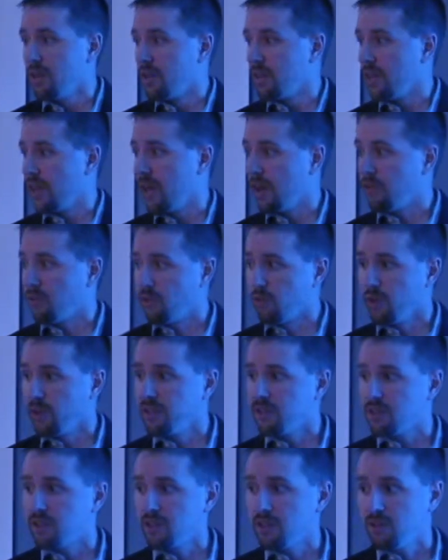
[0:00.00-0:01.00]
They have
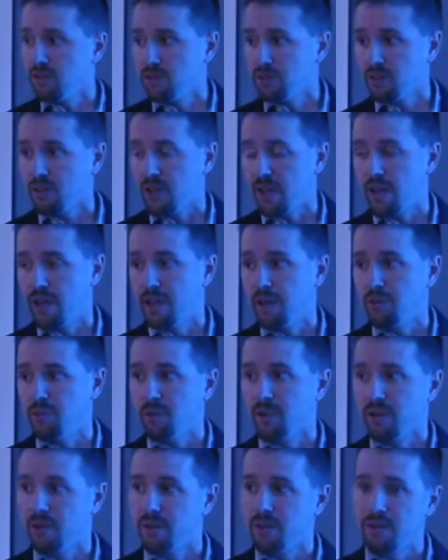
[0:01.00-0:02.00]
great skills, and
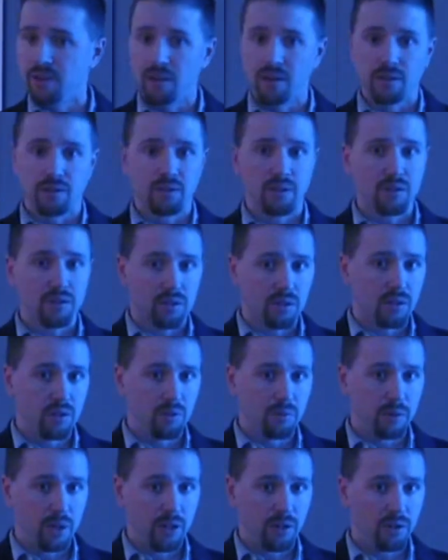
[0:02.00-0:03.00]
with the
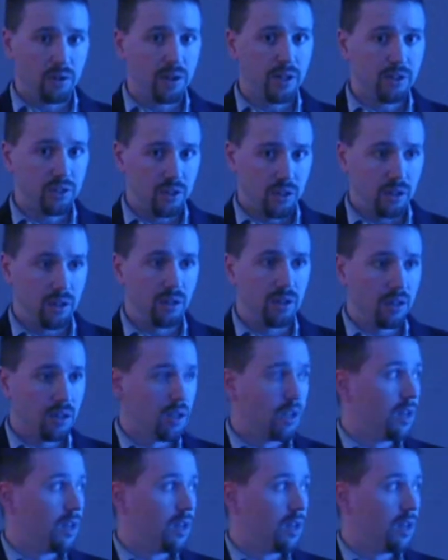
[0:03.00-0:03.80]
Asysco migration,